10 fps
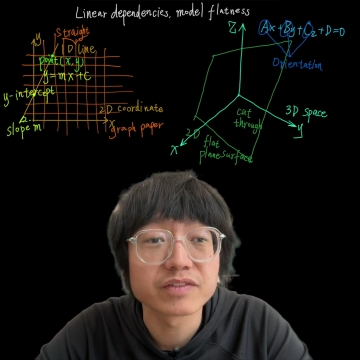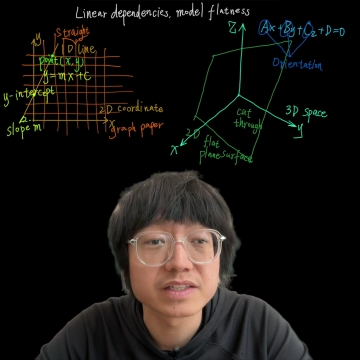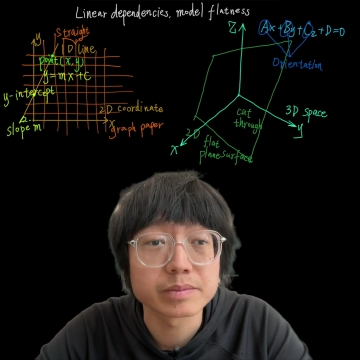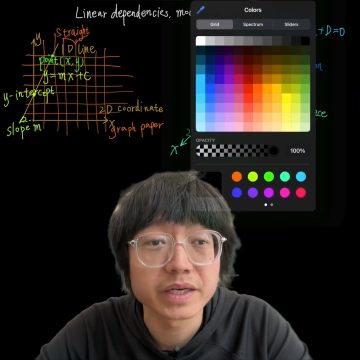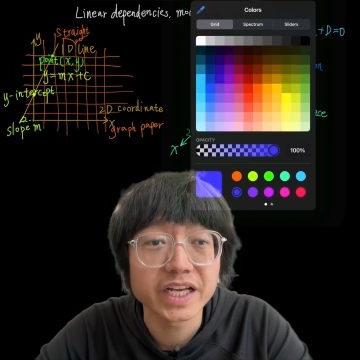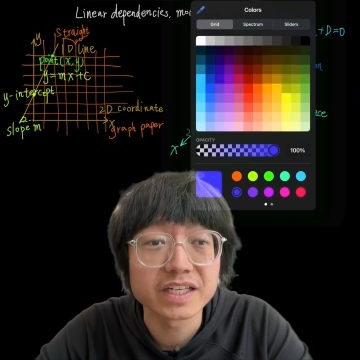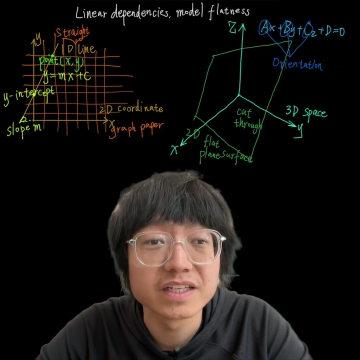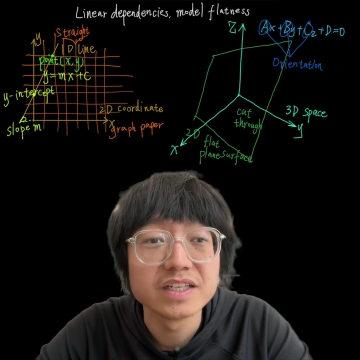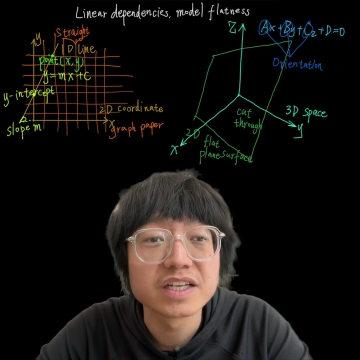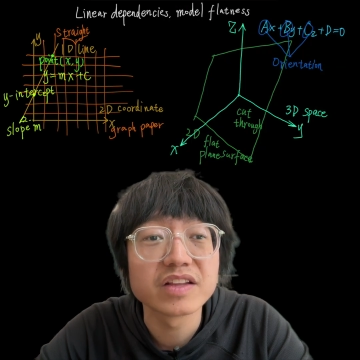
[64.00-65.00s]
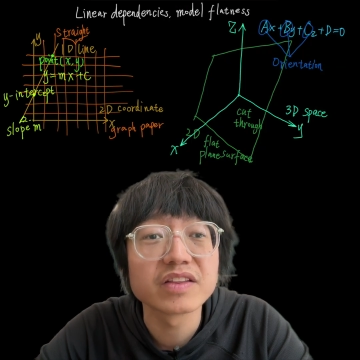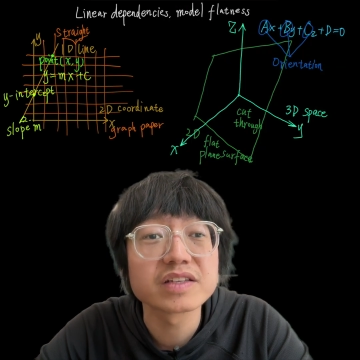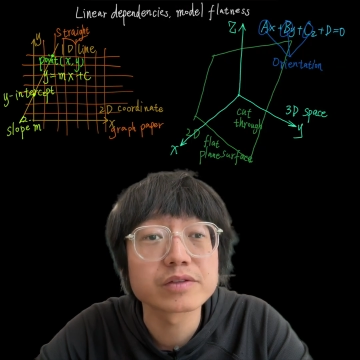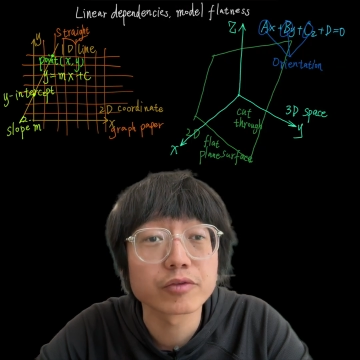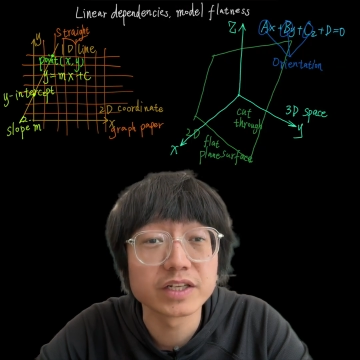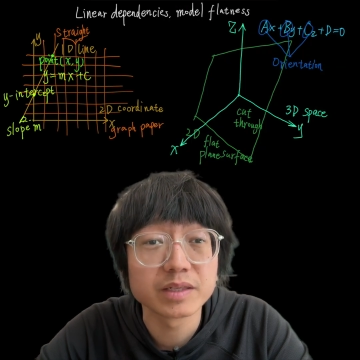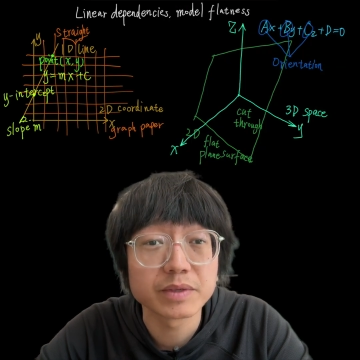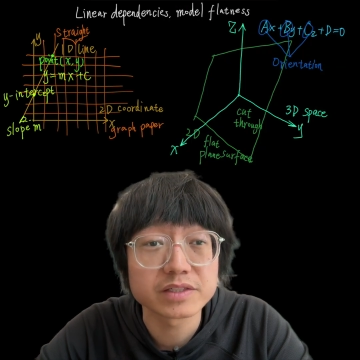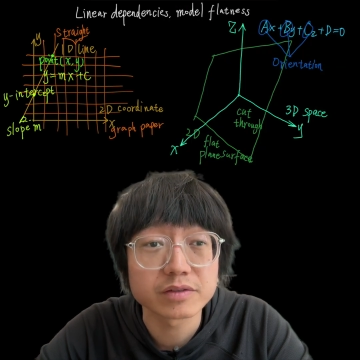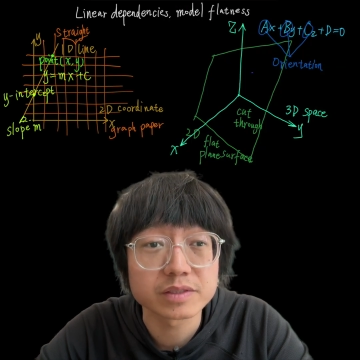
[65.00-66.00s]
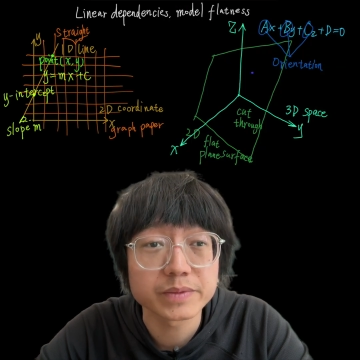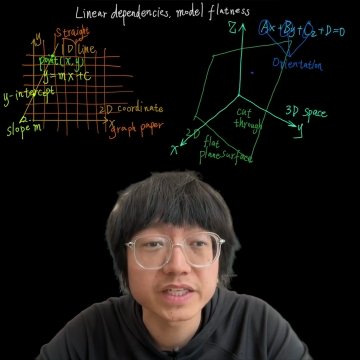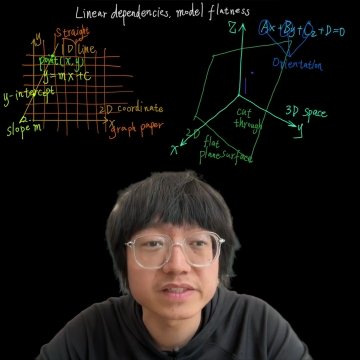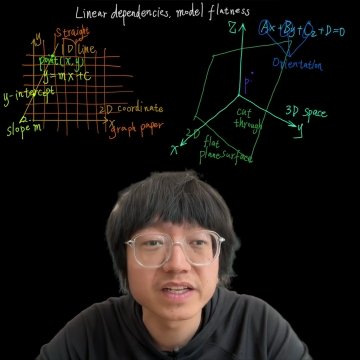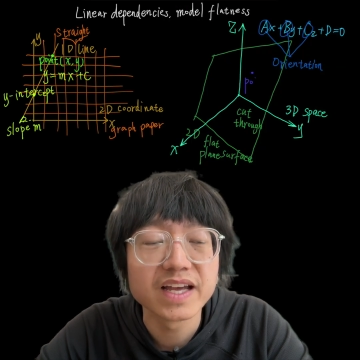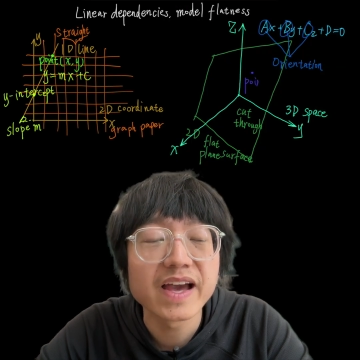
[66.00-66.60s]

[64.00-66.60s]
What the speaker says: this plane in this three-dimensional space,